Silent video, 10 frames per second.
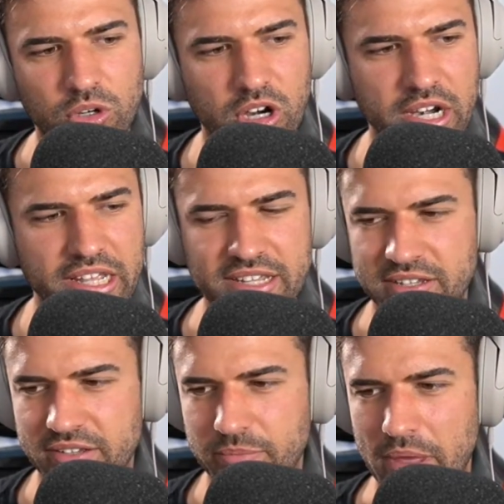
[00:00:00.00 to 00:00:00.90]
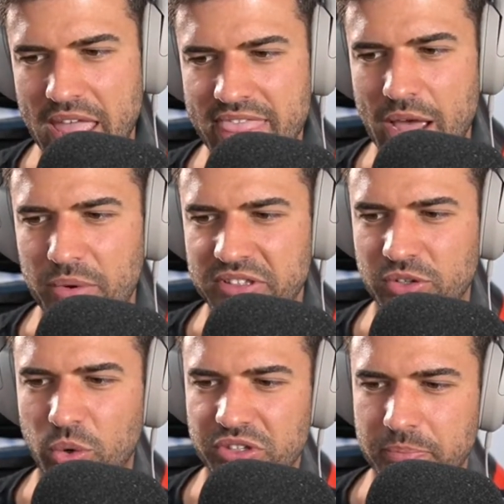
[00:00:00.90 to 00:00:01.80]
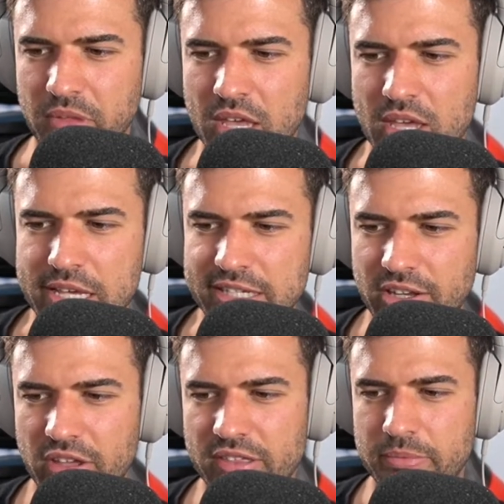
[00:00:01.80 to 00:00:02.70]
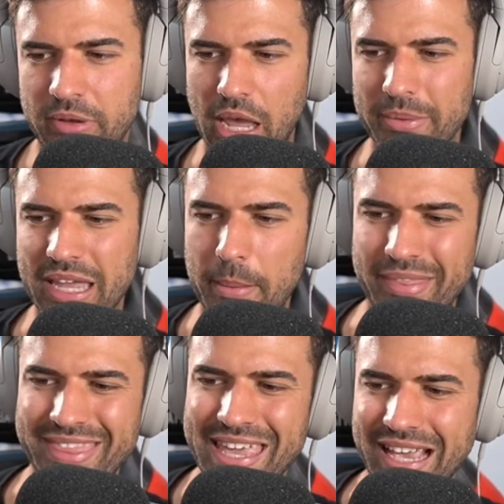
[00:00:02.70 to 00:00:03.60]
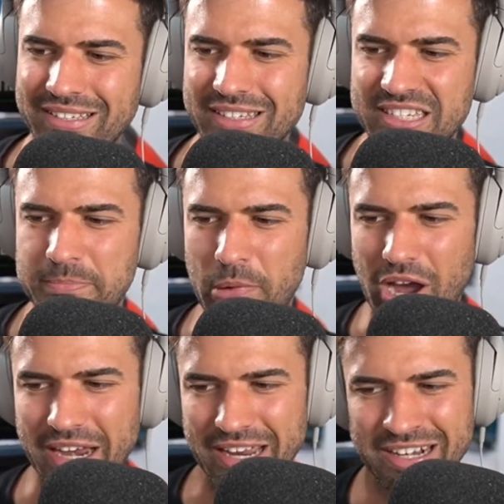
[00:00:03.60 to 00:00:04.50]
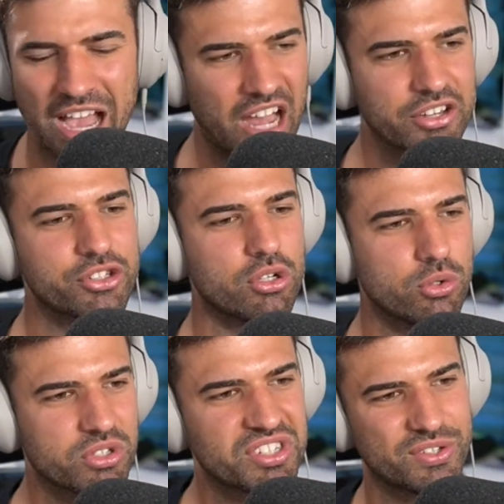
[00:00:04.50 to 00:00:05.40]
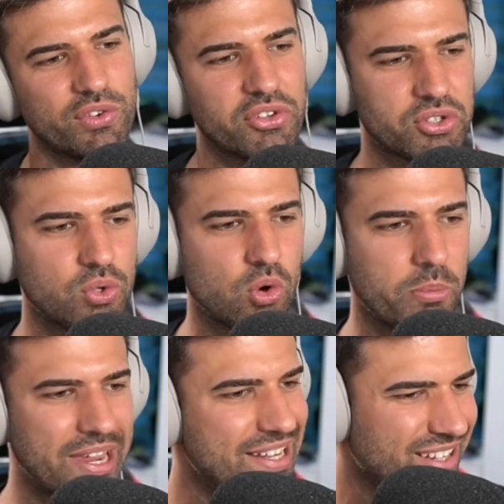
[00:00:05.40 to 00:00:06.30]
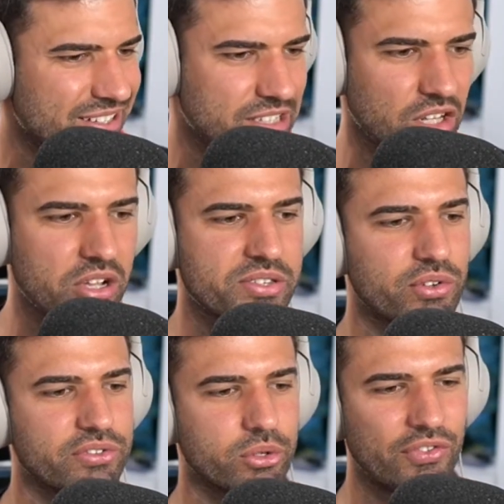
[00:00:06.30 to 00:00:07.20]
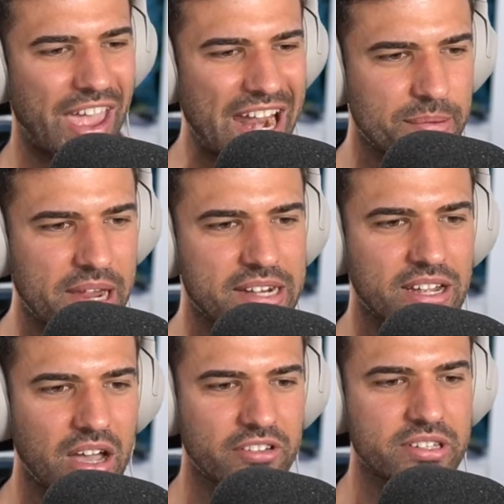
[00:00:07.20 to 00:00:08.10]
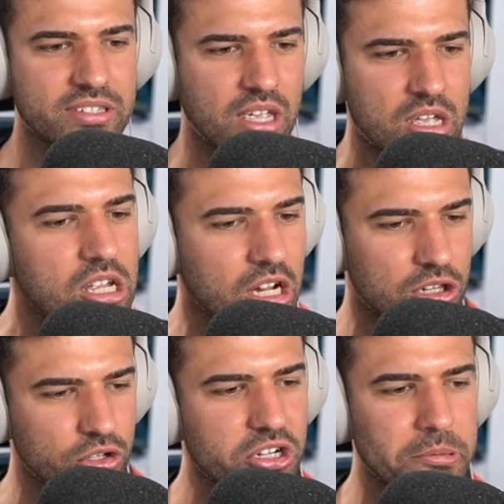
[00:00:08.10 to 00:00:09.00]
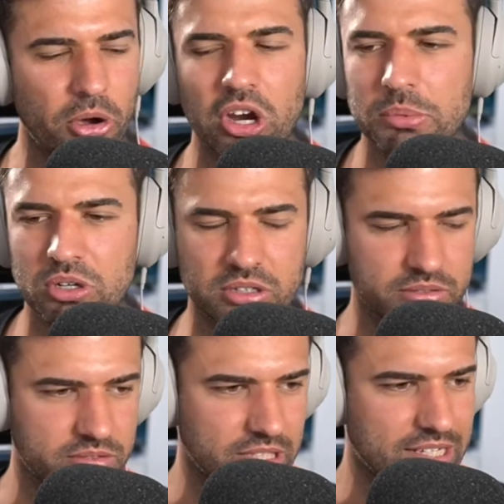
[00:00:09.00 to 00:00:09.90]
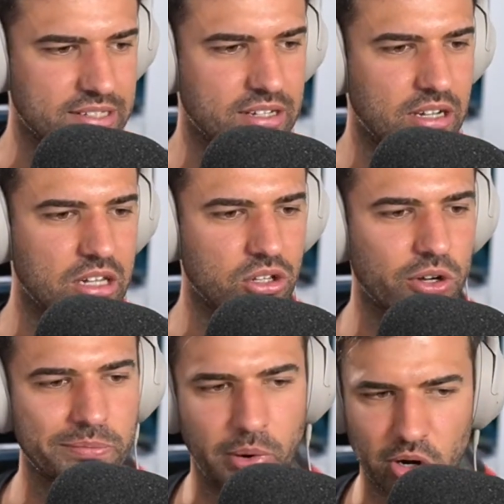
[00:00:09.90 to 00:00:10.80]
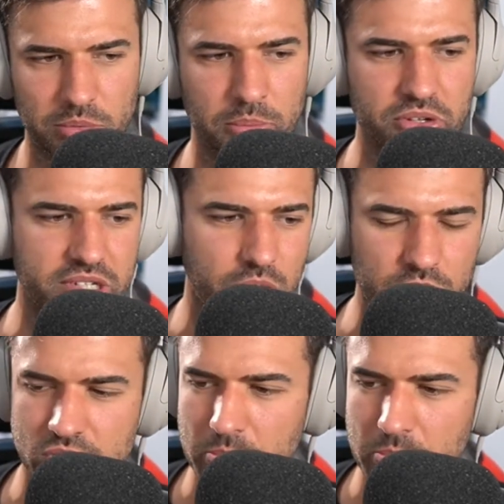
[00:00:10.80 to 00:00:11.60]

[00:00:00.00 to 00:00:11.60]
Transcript: GLITCHXCITY. Man, that one's awesome. So coming up next is by an artist called SilverStorm. He does lots of sort of anime covers, including Pokemon. Does a lot of Pokemon music, which I'm a